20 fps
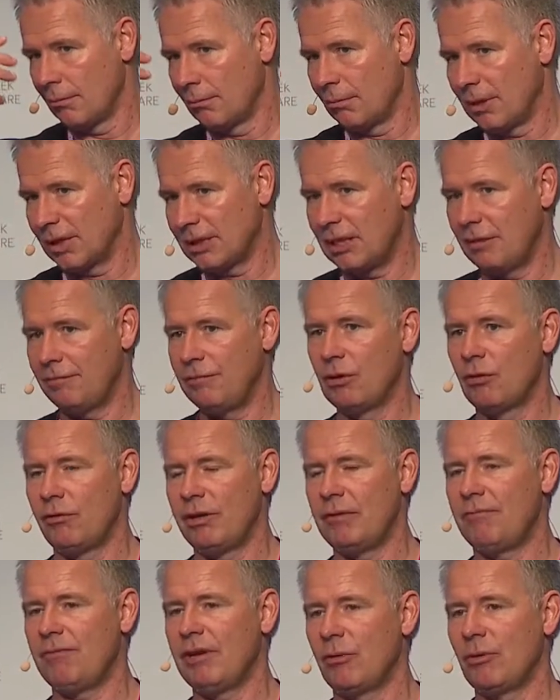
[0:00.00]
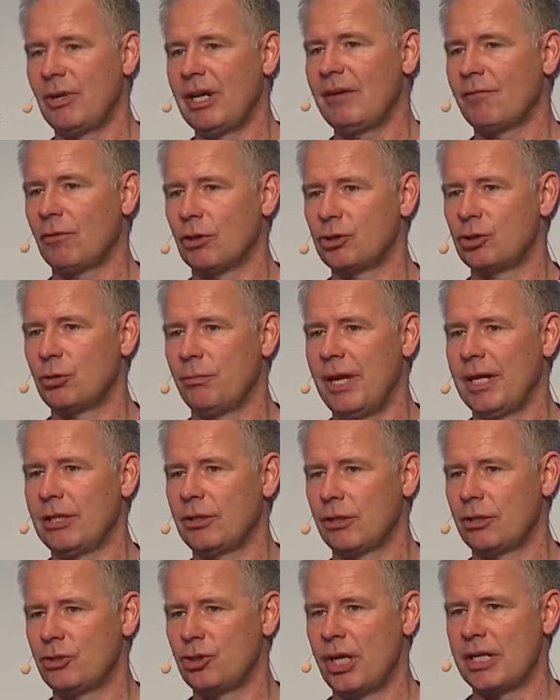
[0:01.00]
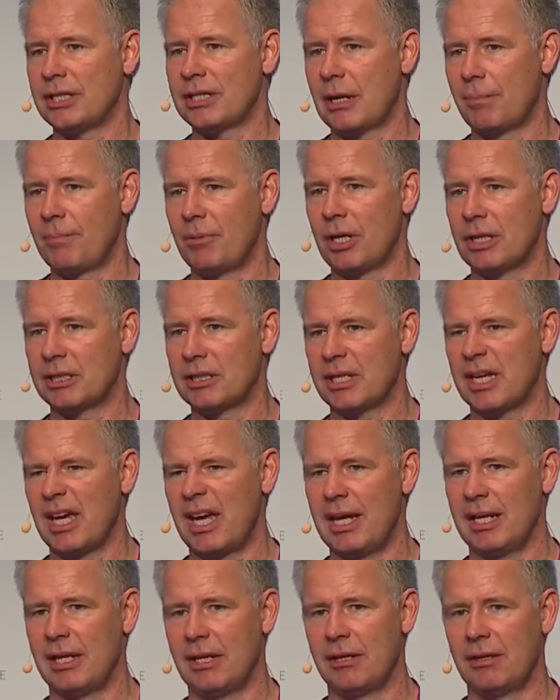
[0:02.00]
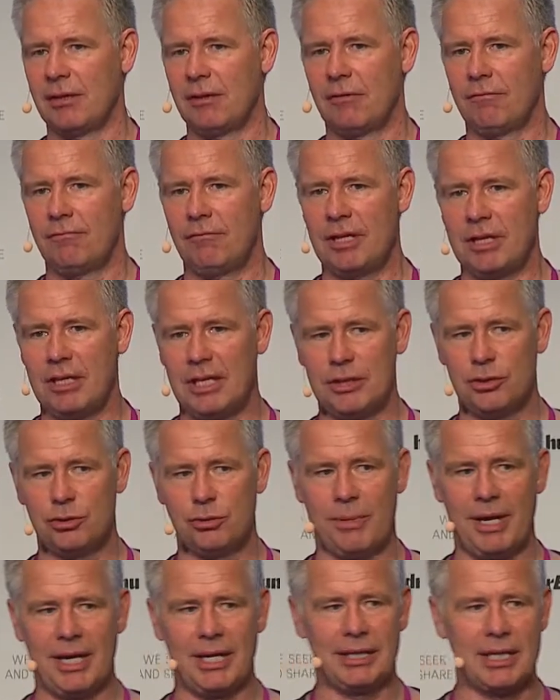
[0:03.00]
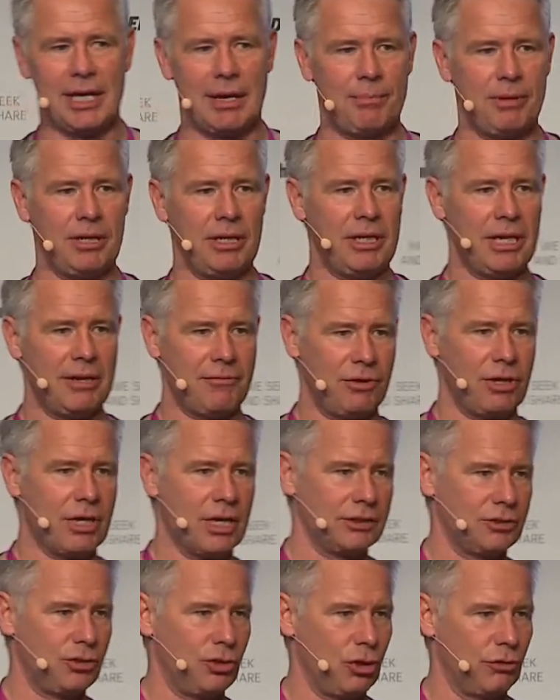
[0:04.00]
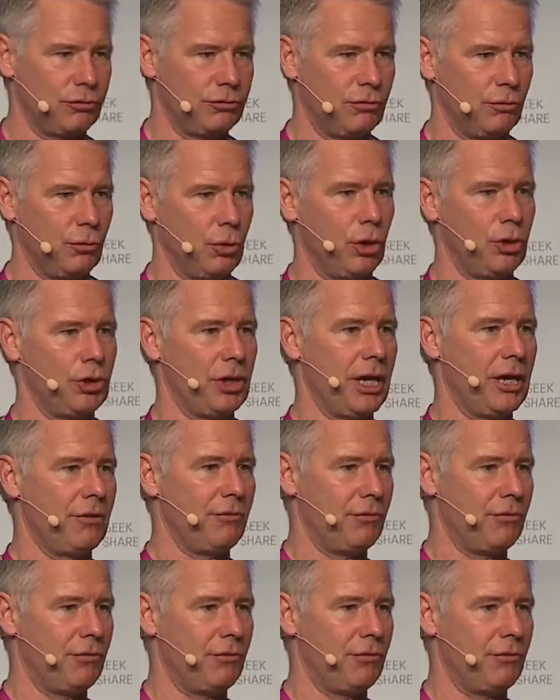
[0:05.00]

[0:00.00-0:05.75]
But if we really want to make the change happen at scale, we need to make it happen in every country of the world,